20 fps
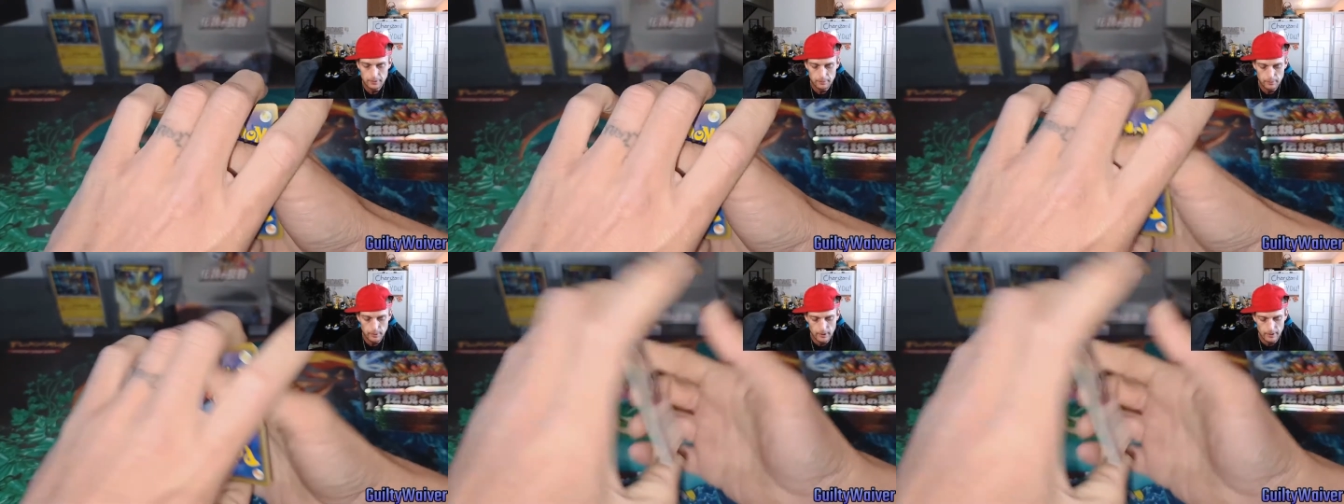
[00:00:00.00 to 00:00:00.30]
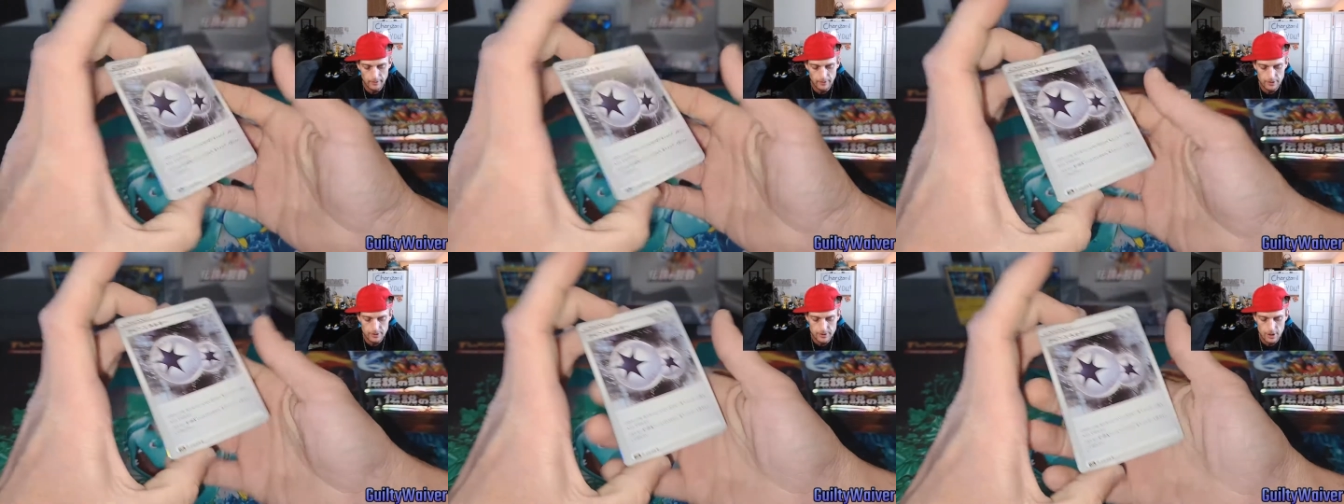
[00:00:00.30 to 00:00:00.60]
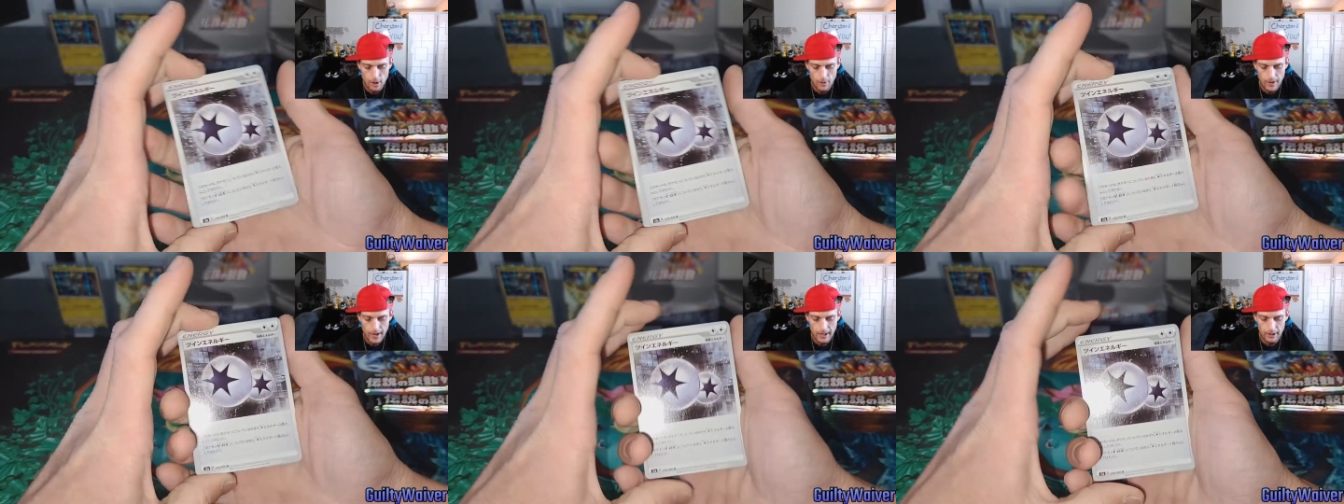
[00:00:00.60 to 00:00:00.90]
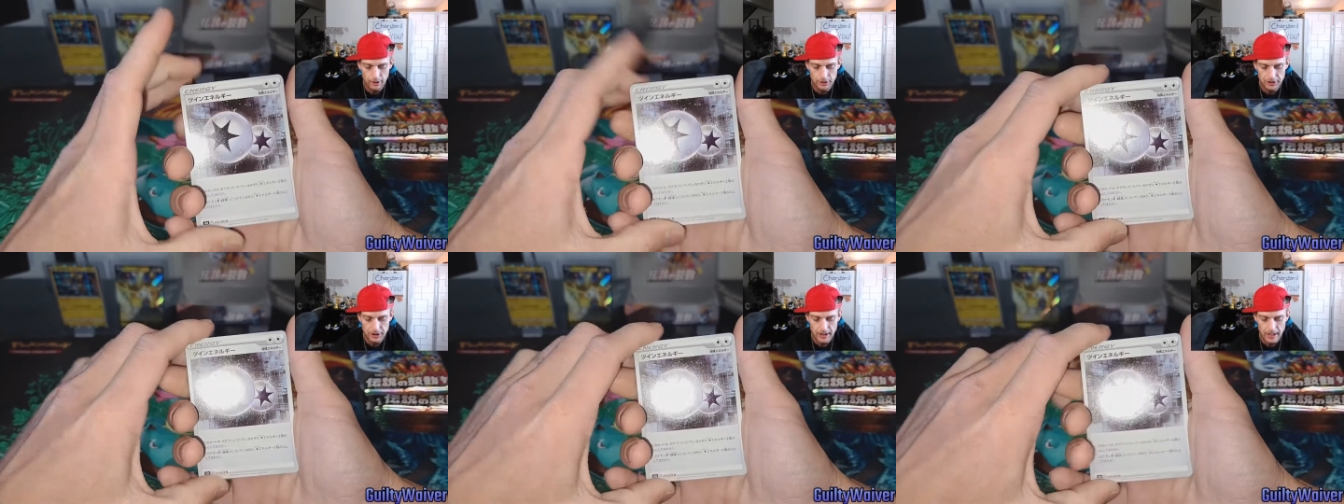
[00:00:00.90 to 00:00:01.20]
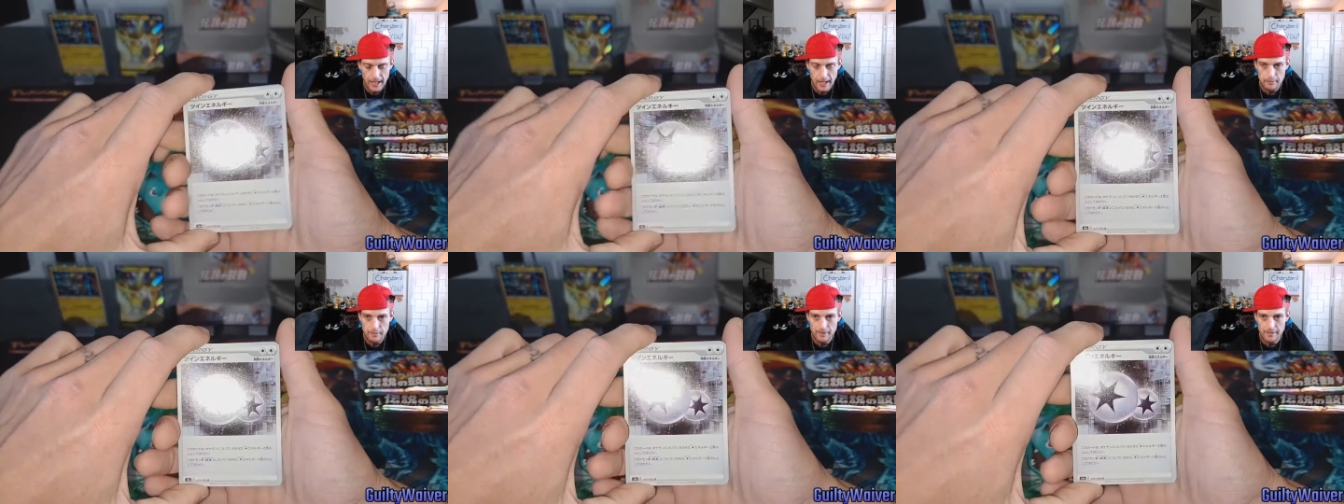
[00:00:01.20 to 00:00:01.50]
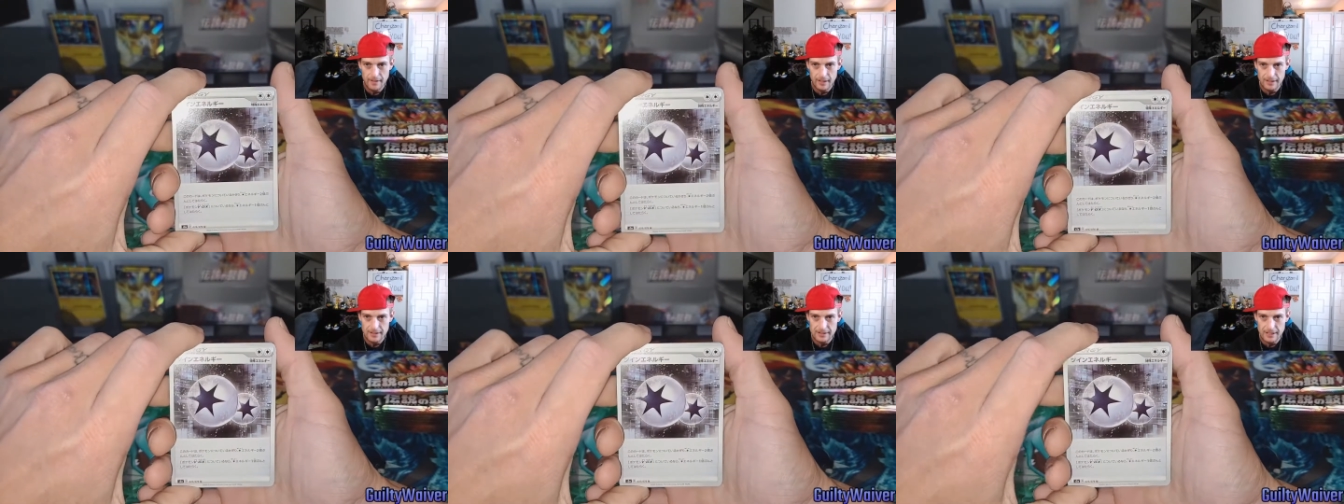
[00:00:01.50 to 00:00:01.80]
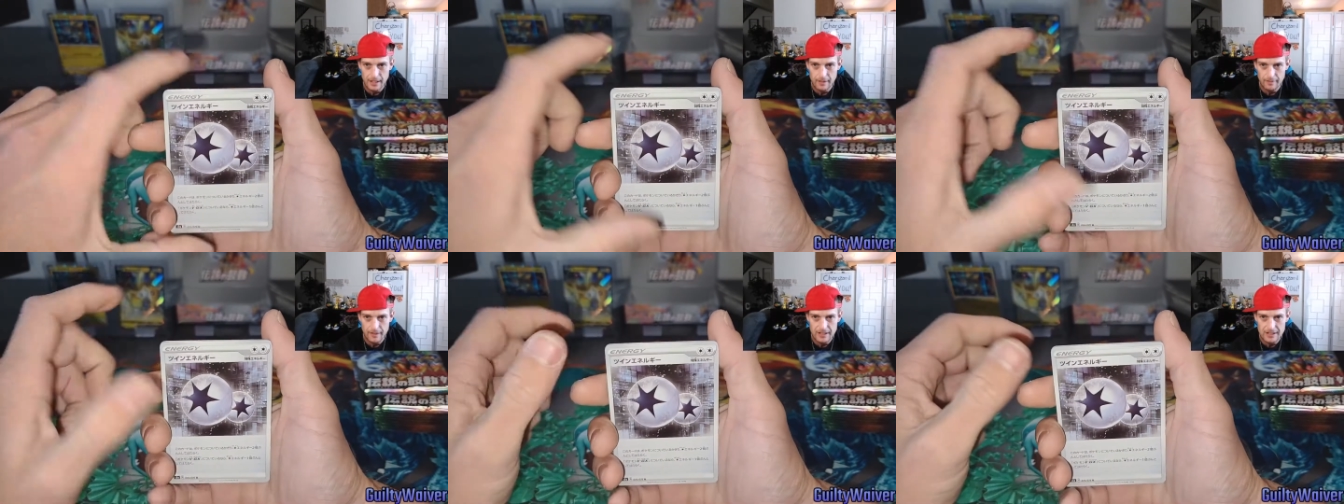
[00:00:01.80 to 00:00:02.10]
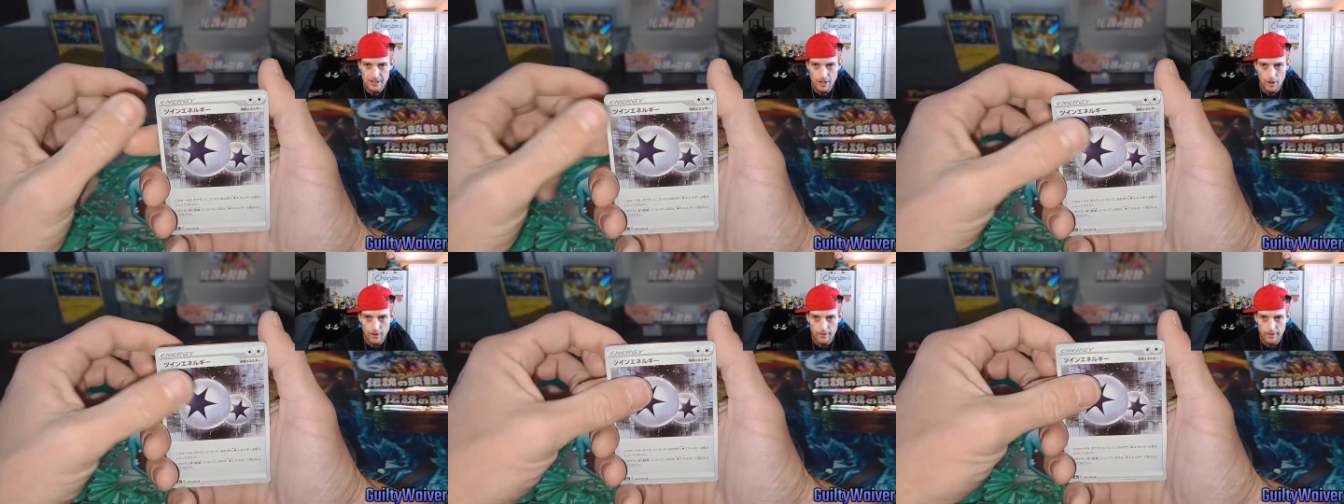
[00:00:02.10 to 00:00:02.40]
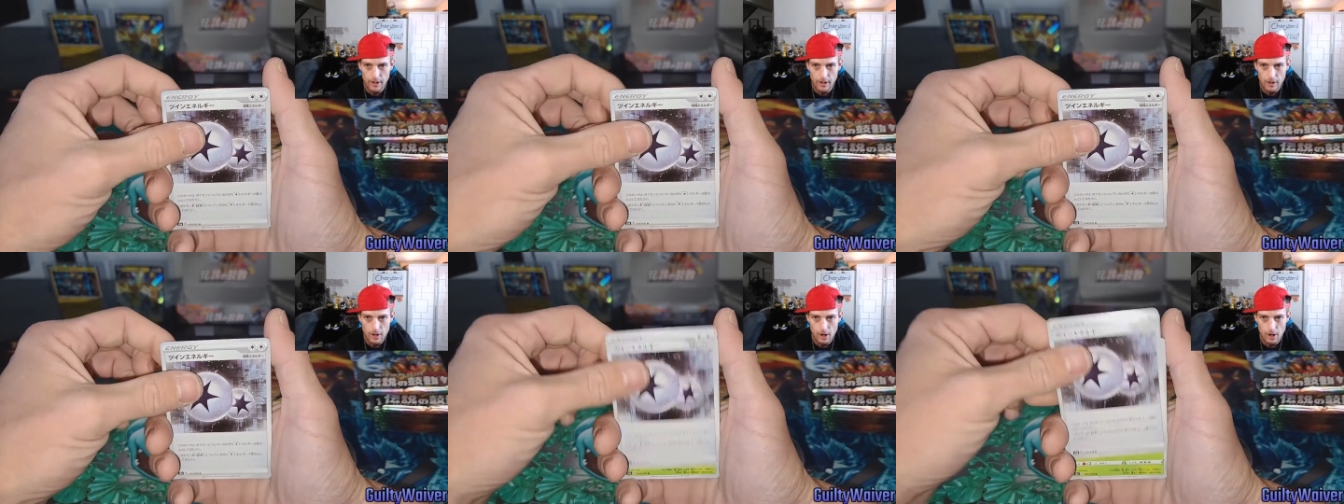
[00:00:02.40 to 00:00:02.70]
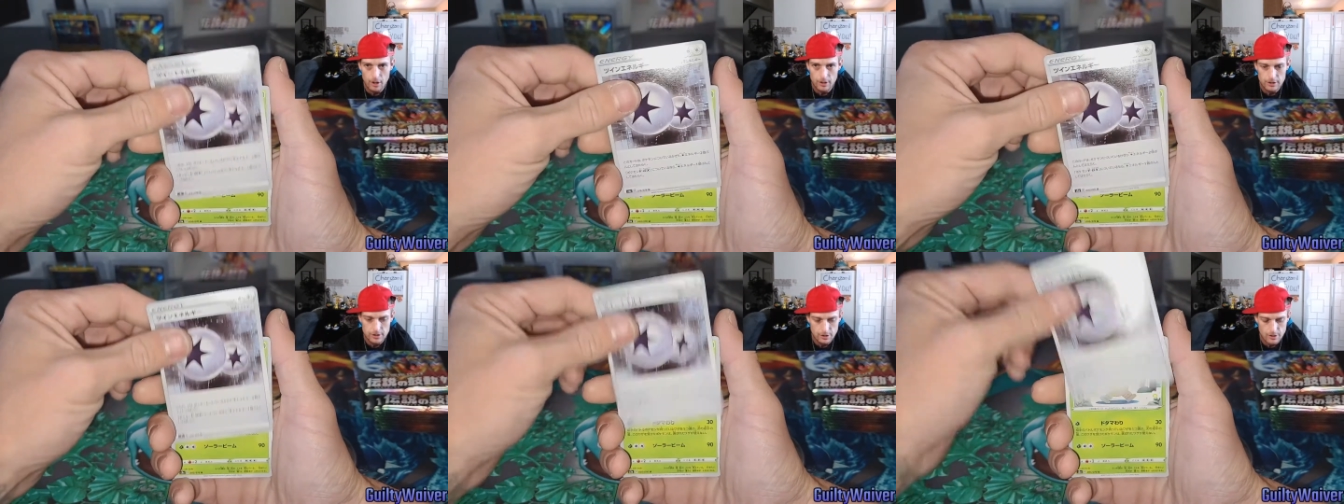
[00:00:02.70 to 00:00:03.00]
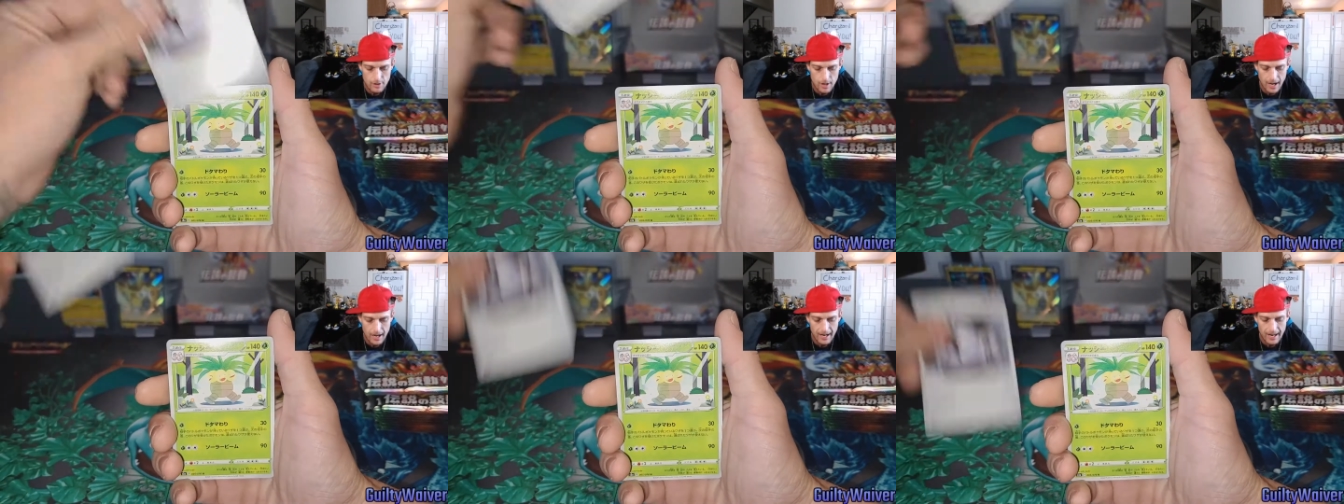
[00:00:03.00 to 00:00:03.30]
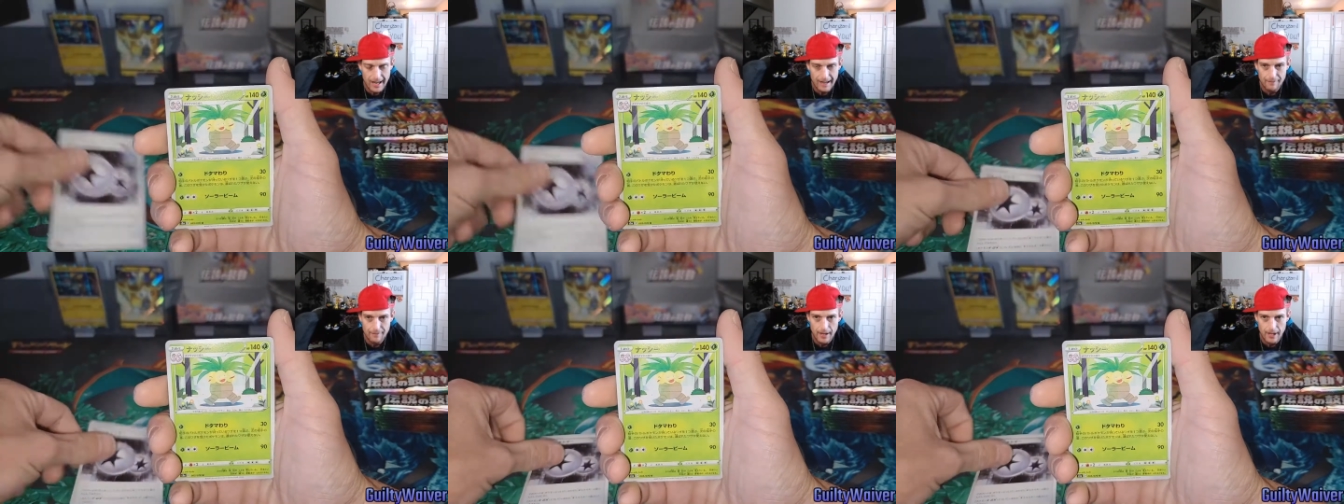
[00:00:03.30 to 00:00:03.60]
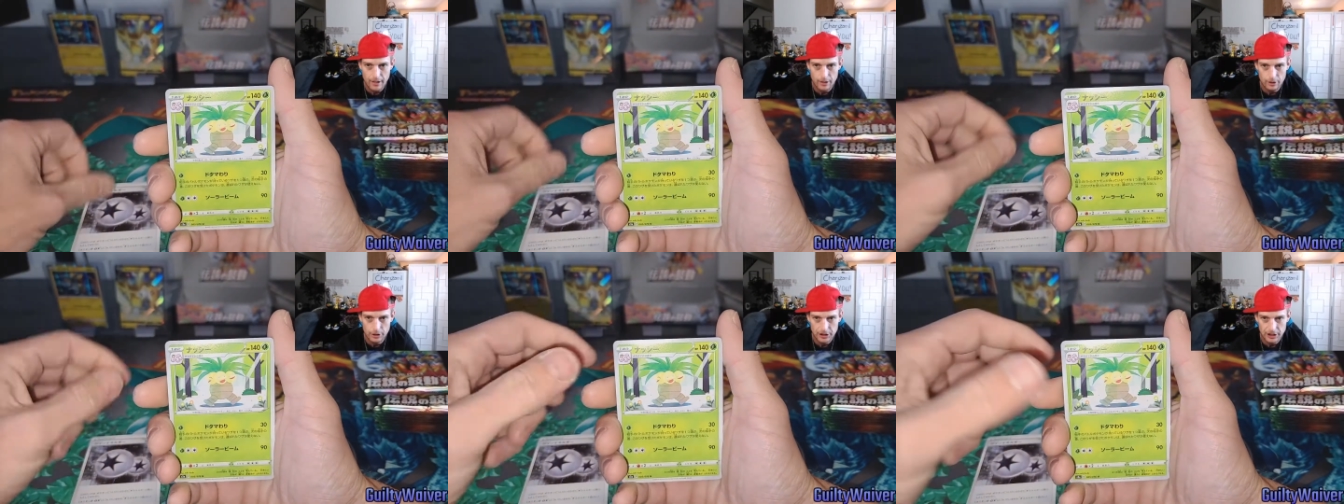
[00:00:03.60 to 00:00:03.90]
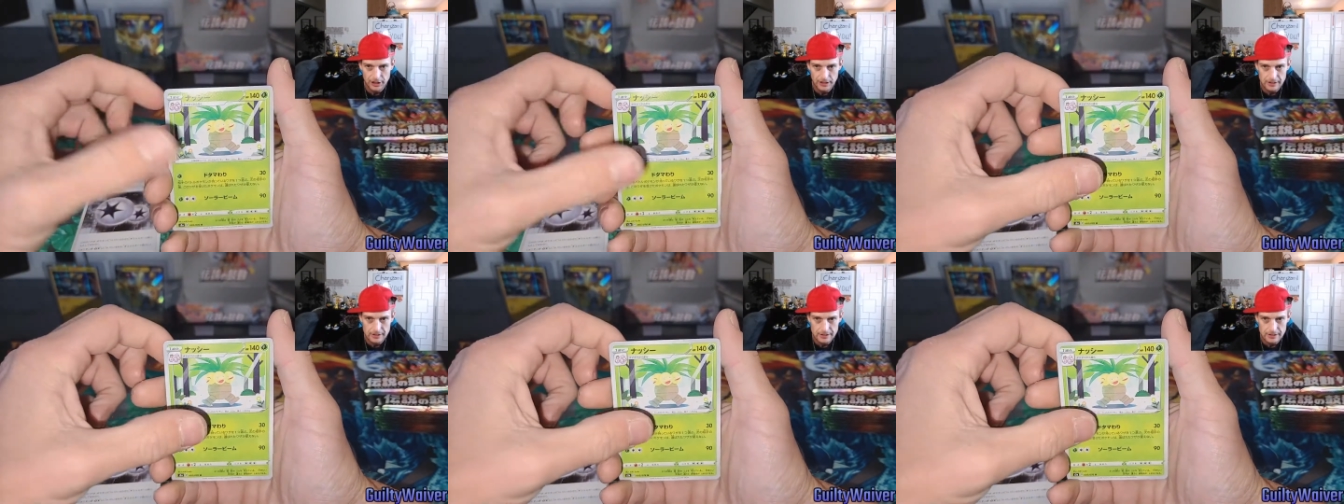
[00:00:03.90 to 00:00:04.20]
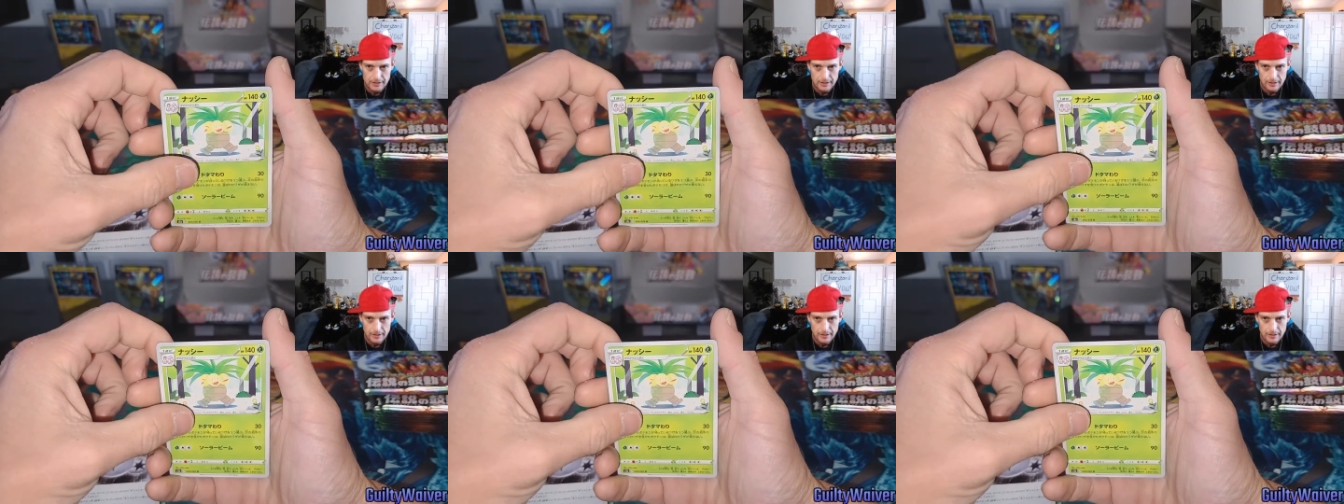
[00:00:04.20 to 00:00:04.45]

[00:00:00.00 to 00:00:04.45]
But there's no energy game in this. These don't, their cards do not have energies.